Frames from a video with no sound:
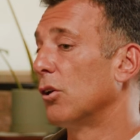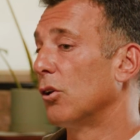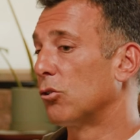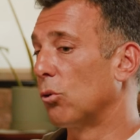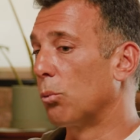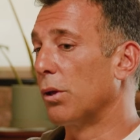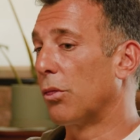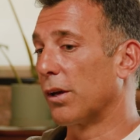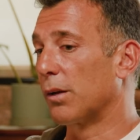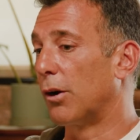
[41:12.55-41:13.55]
So when we
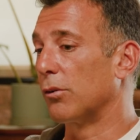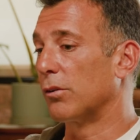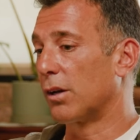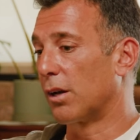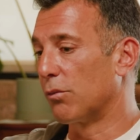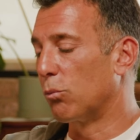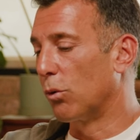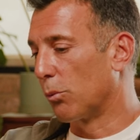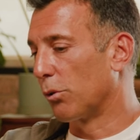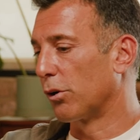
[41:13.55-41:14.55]
think about kind of
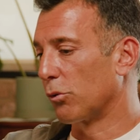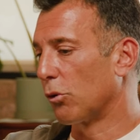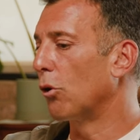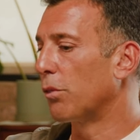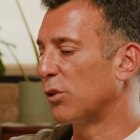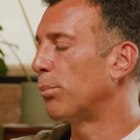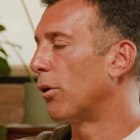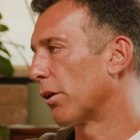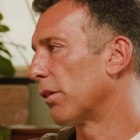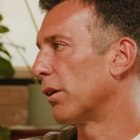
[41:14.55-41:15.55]
where we're going to grow, that's
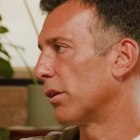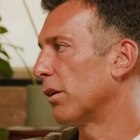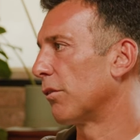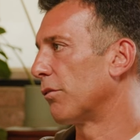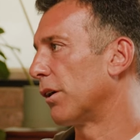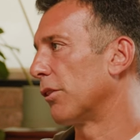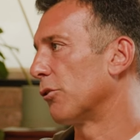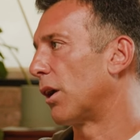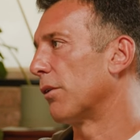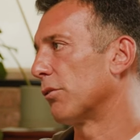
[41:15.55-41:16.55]
part of the
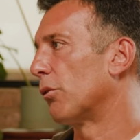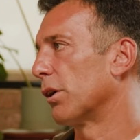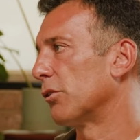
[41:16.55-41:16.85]
driver for it